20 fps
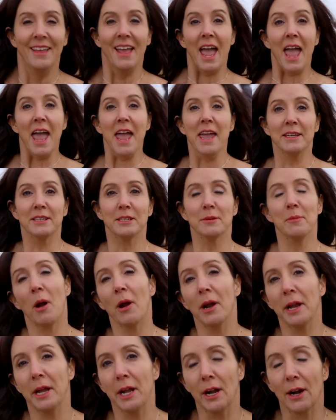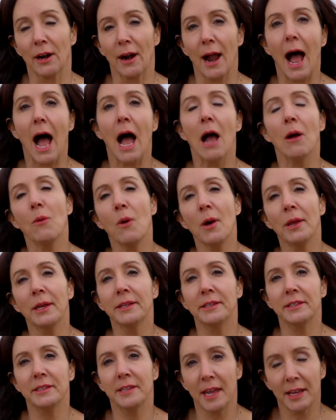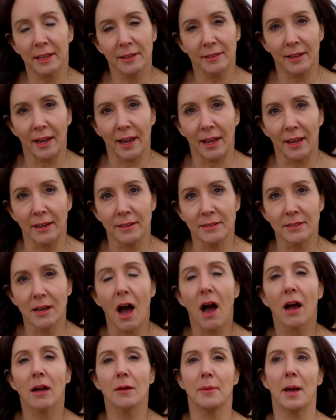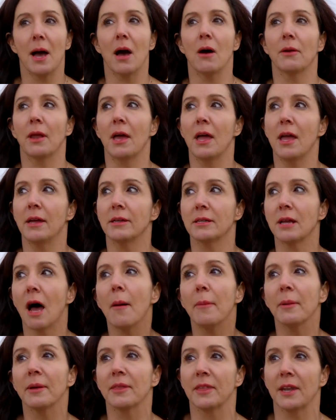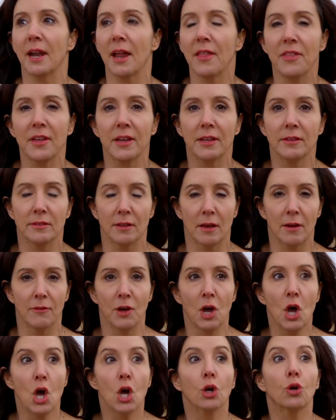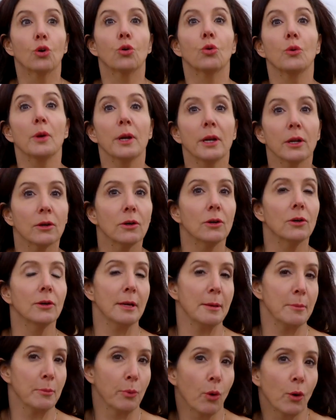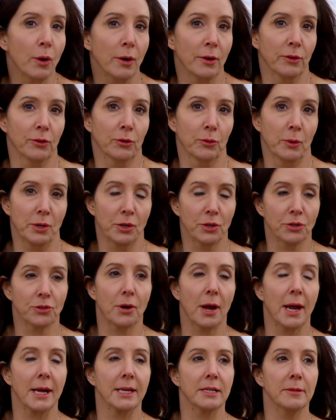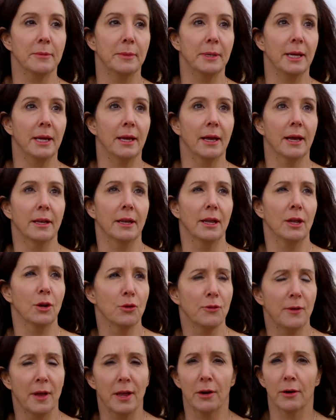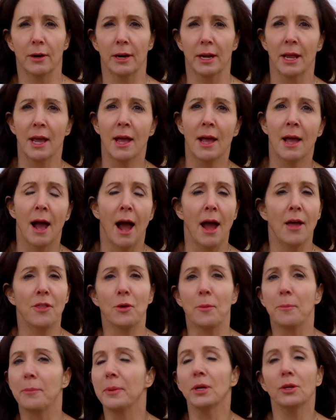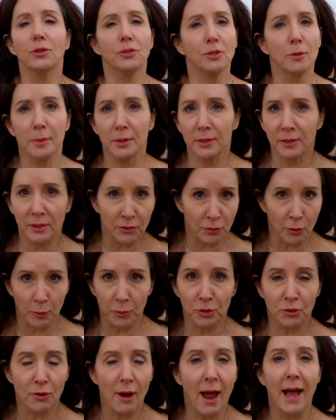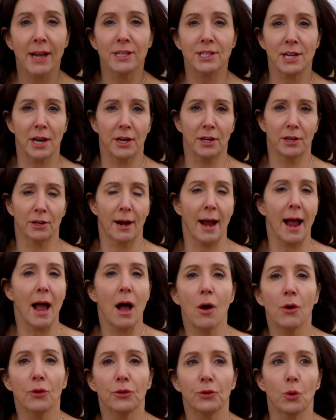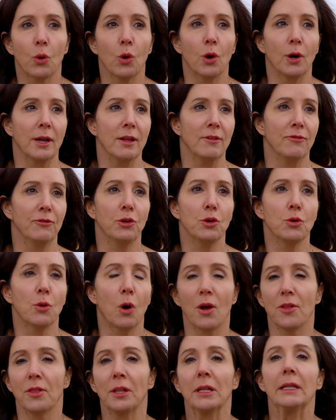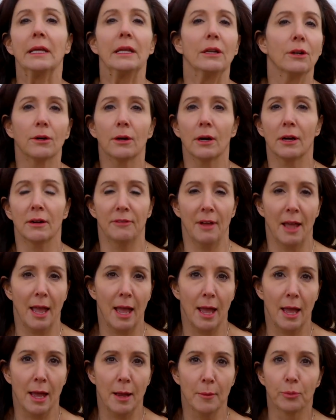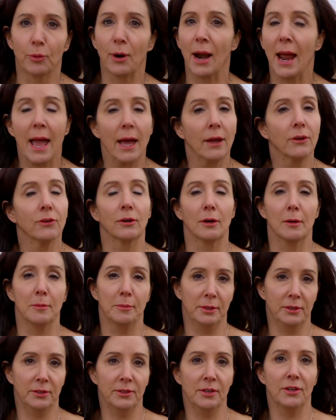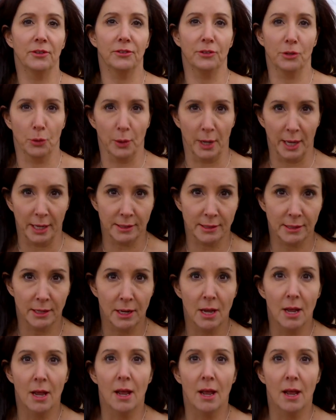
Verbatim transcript: Hey, Tamara here. I wanted to take a second and talk about a topic that I think is of critical importance when you're trying to be an innovator and either build your business from scratch out of your house, or if you are the leader of a brand or a business unit.